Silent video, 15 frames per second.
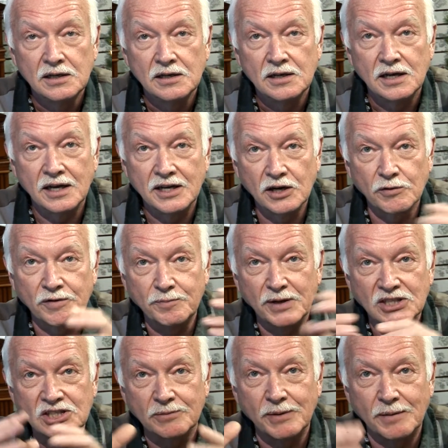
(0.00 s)
Now, here we've
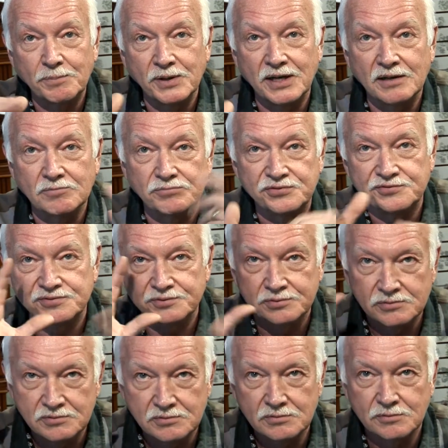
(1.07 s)
mixed them up, and pff,
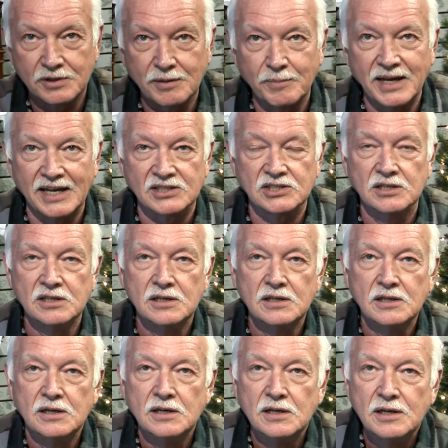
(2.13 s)
what a mess.
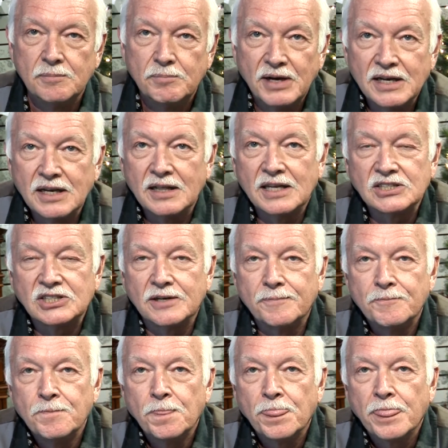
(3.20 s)
But listen,
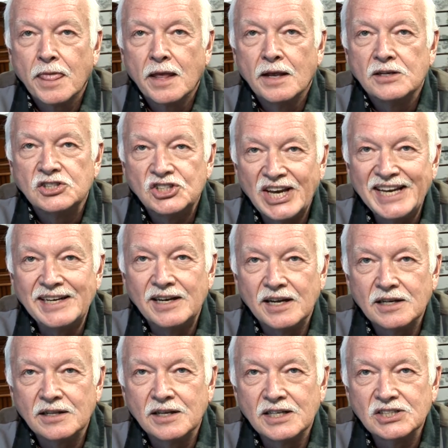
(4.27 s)
St.
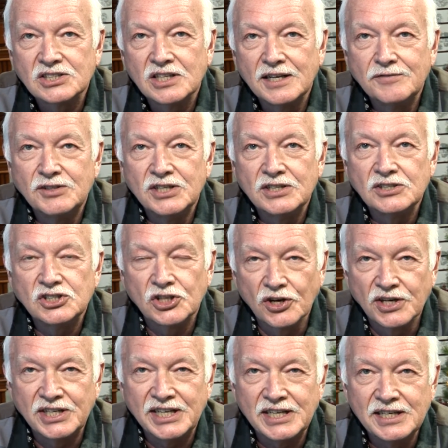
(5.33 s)
Nicholas lived in
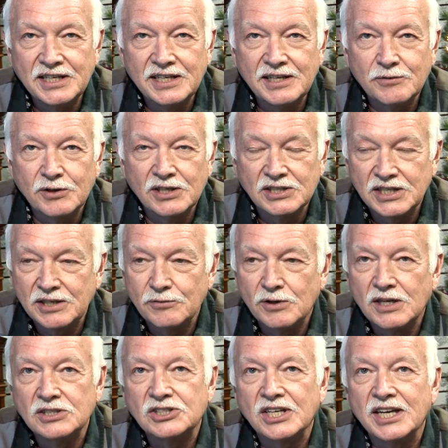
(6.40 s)
Turkey. He
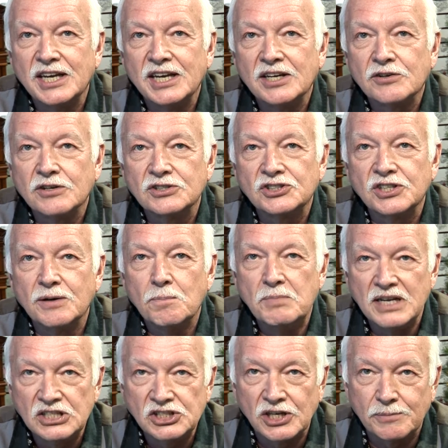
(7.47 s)
was a Christian
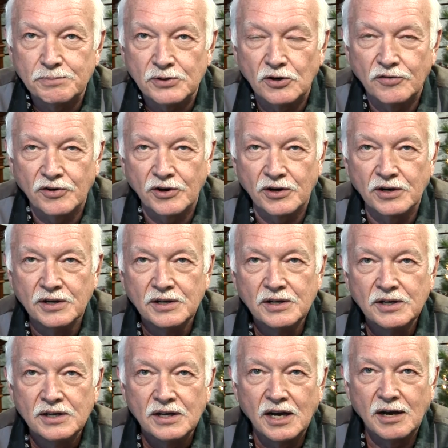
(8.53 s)
bishop over
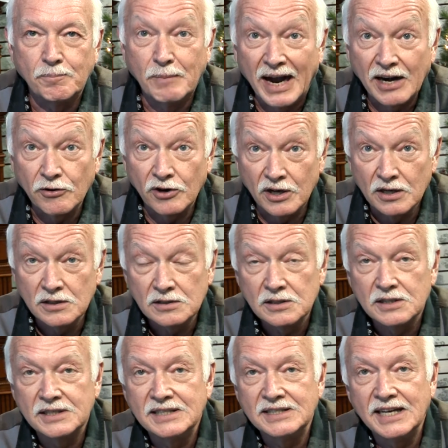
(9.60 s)
Myra
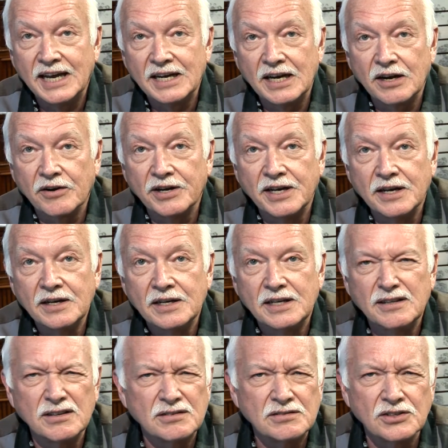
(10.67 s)
in that area in the
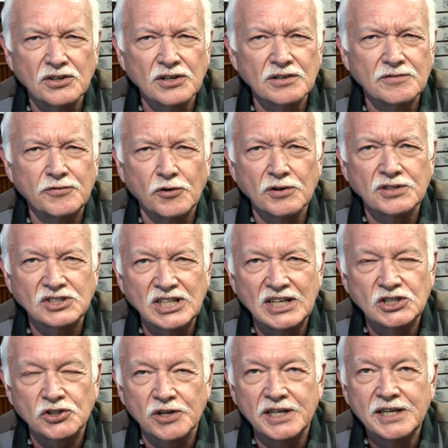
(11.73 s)
3rd, 4th
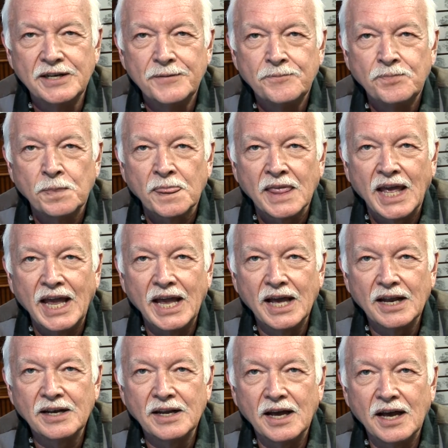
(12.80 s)
century,
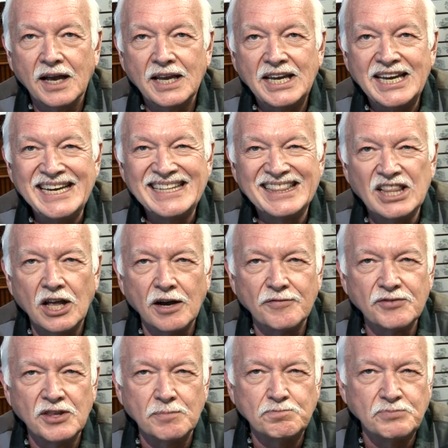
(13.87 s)
and he loved
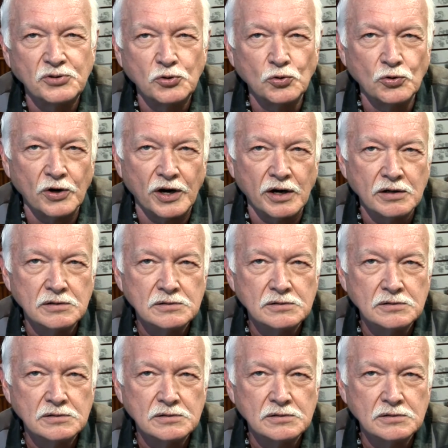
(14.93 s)
the poor.